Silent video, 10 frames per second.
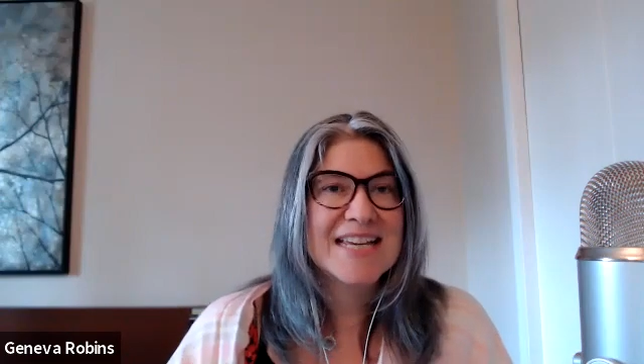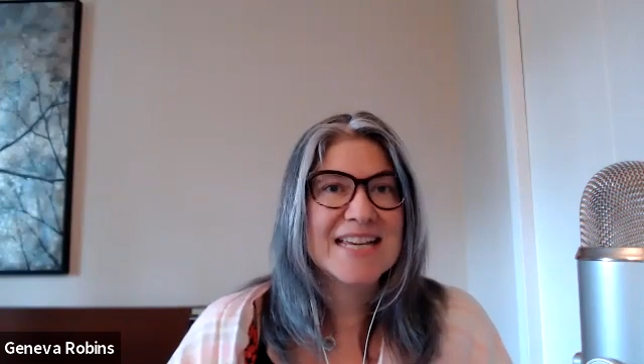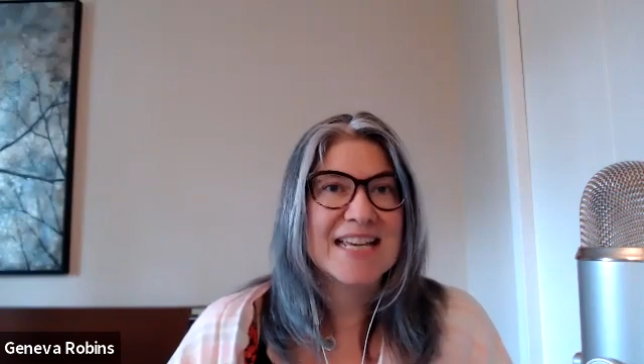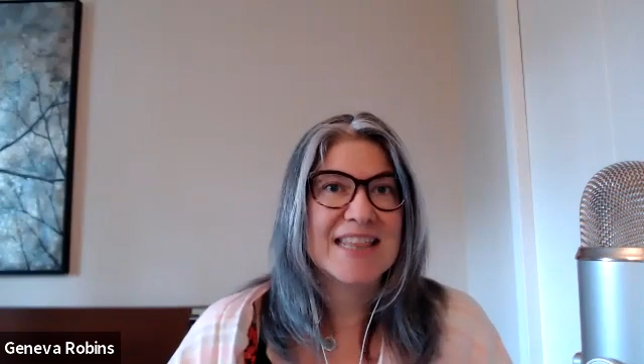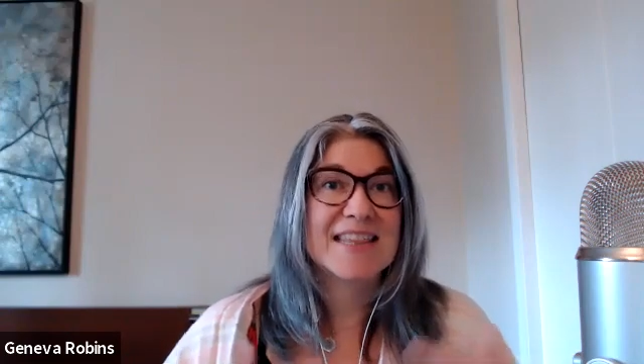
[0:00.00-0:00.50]

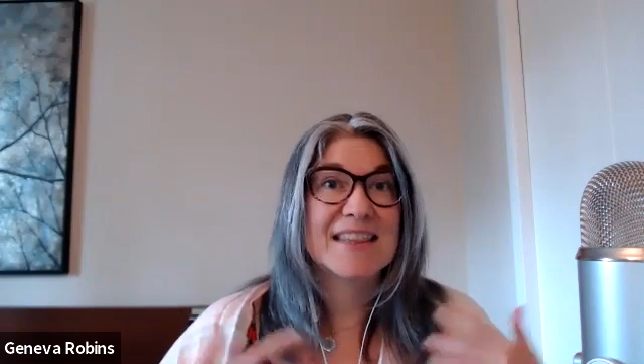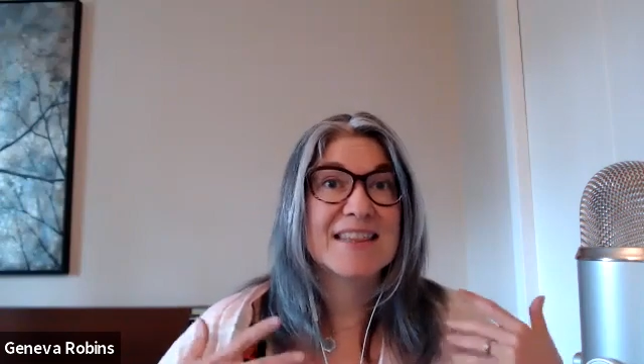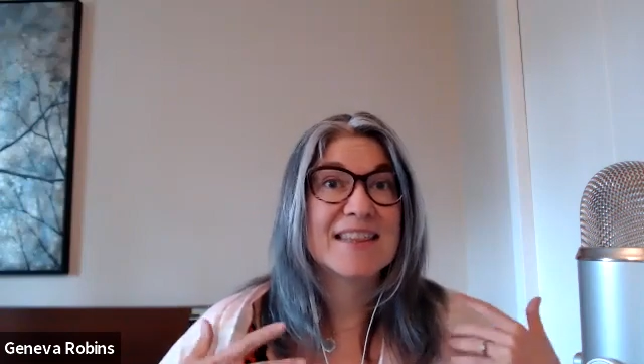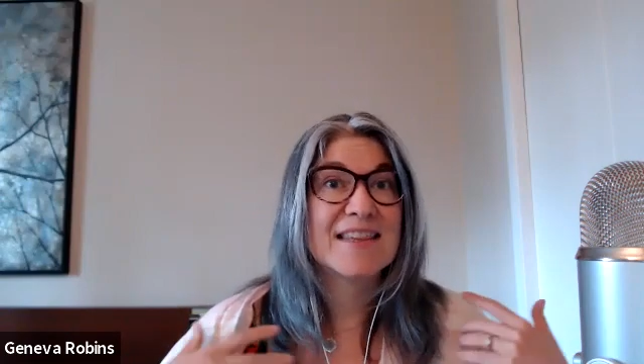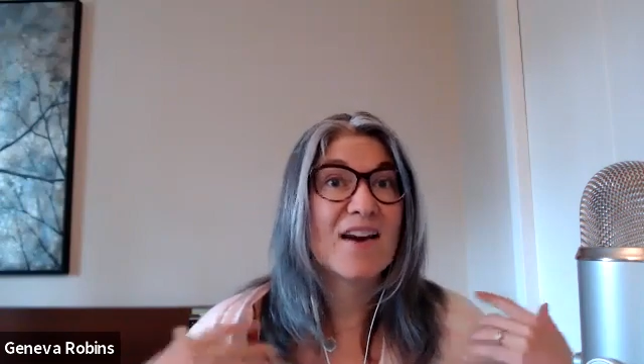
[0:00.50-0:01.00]
in
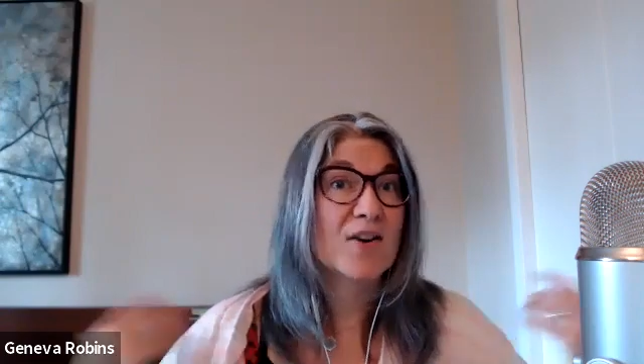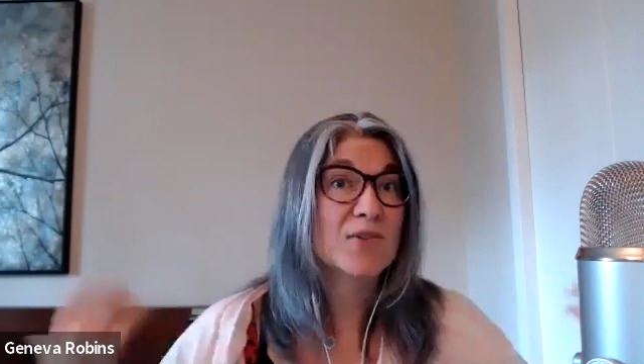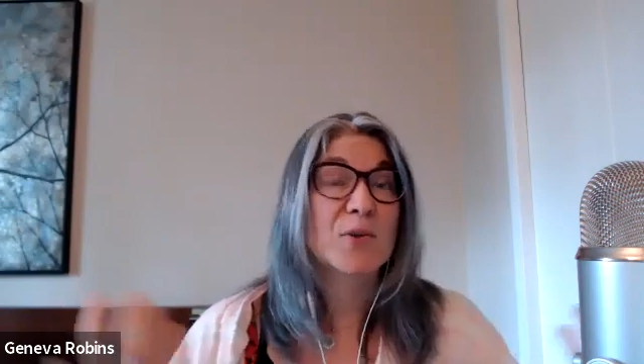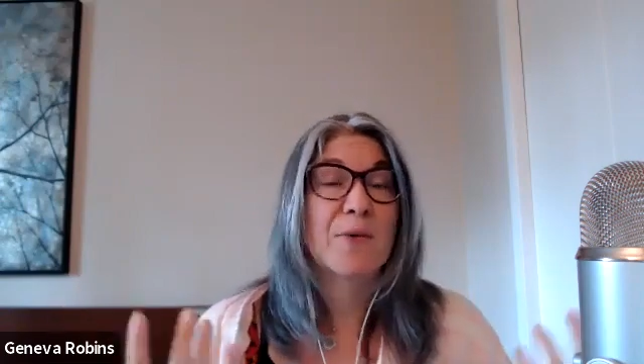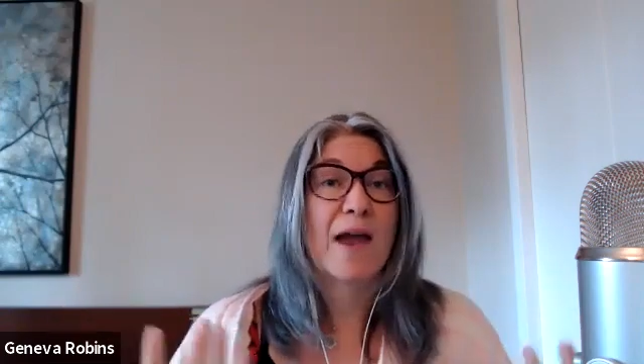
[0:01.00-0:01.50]
our
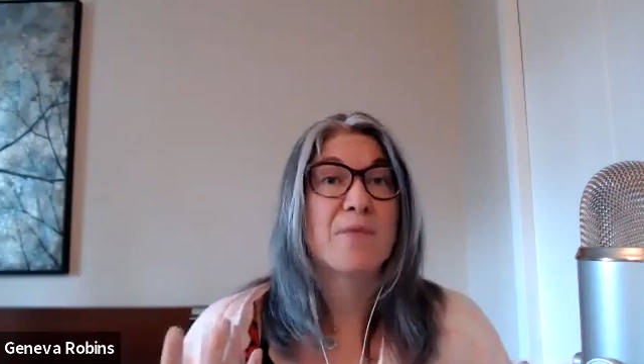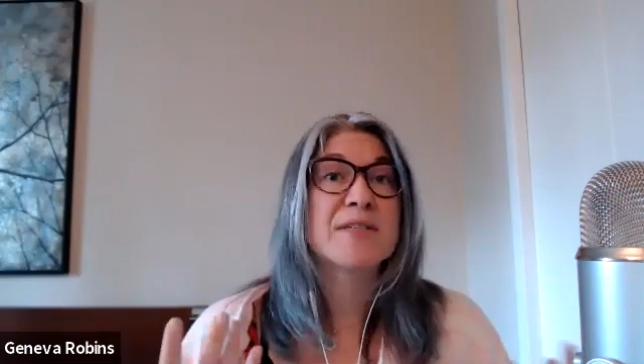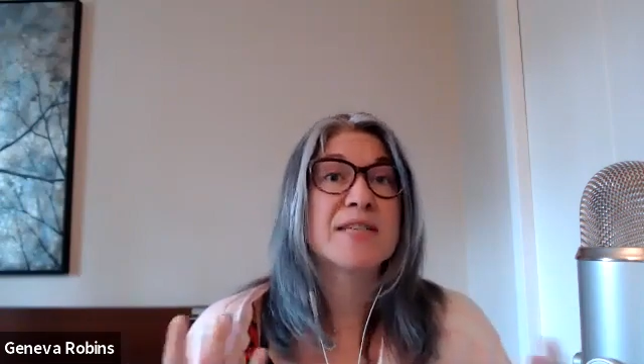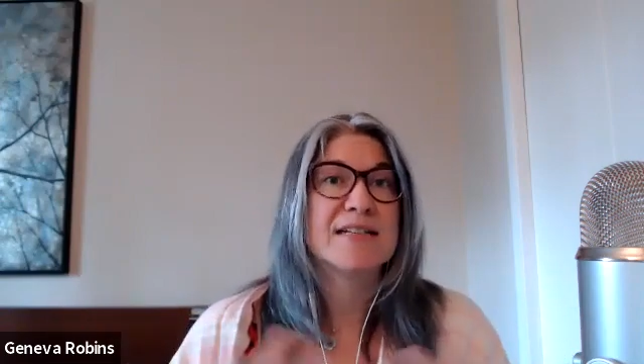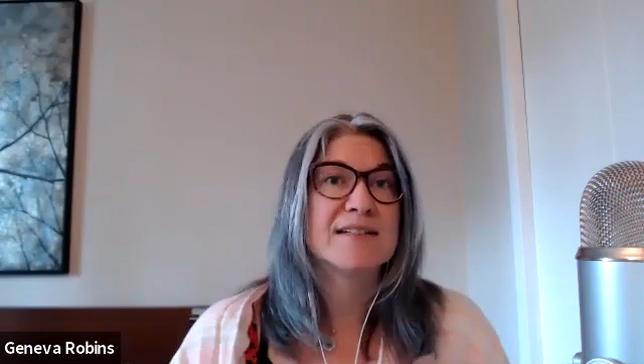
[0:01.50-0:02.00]

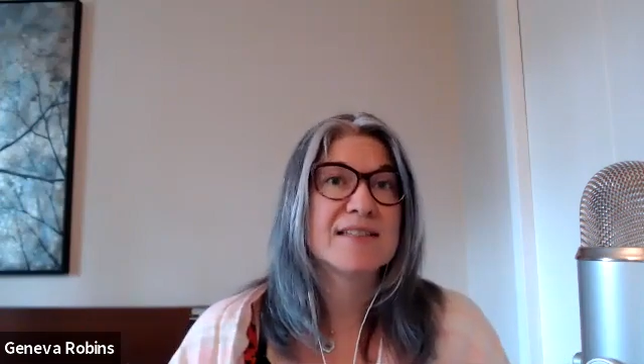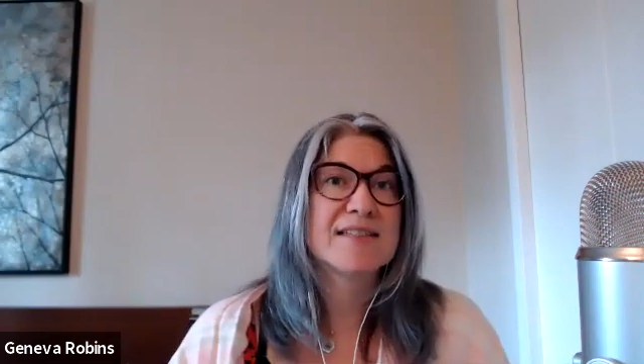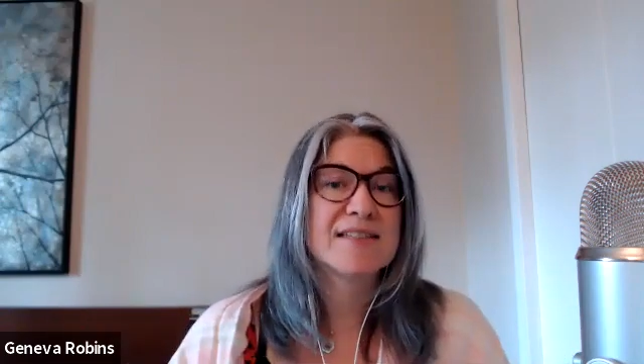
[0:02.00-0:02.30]
surroundings.